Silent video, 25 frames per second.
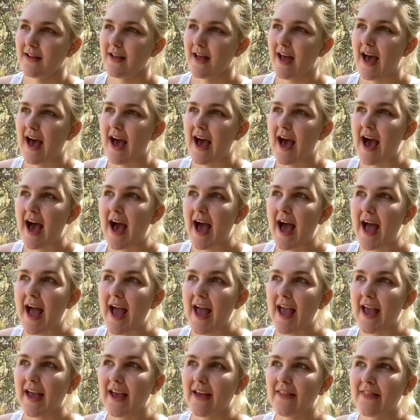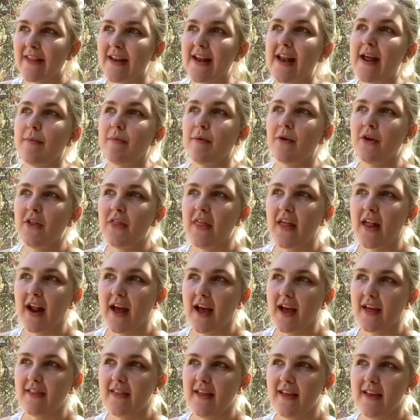the neighborhood that
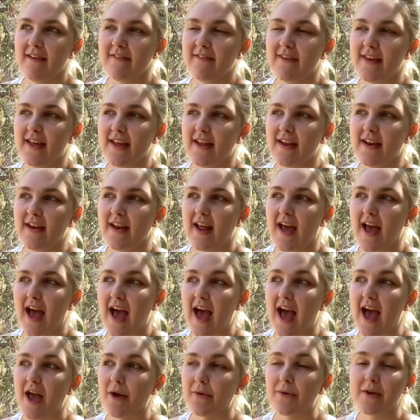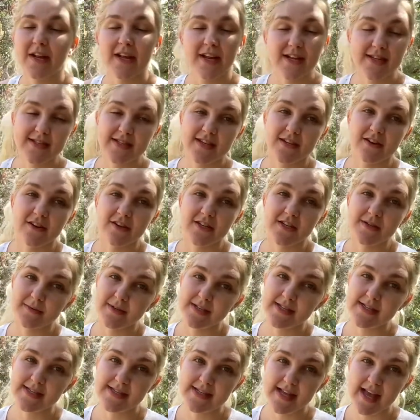I live in, I would consider to
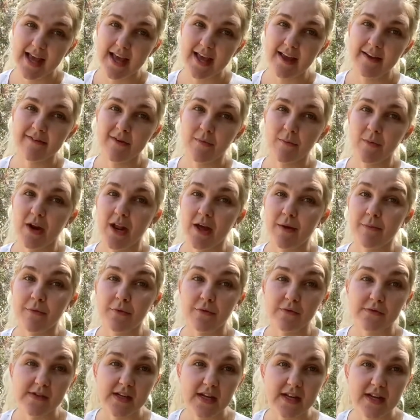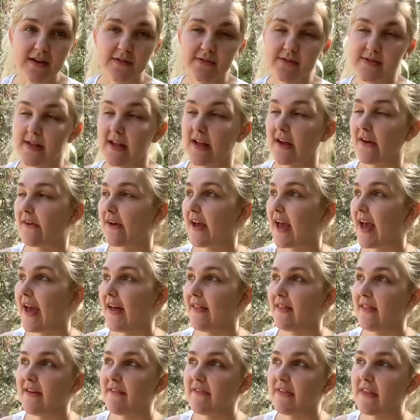be safe. And when I moved in, I was like, okay, I
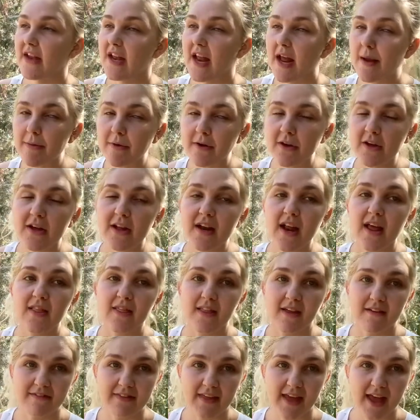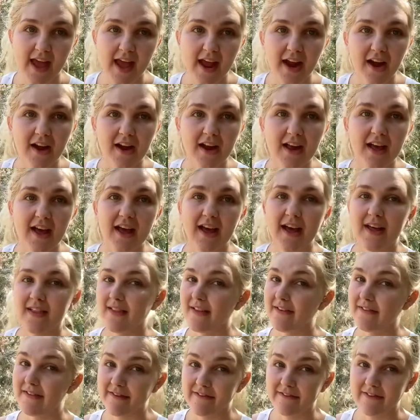love the neighborhood, I love the area, I
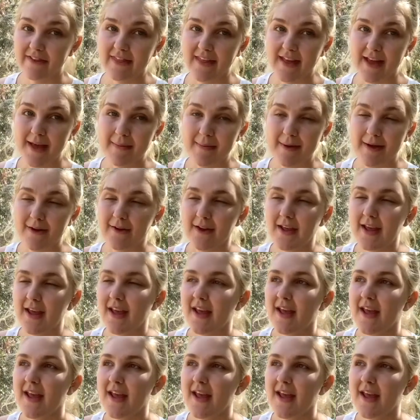love everything about it.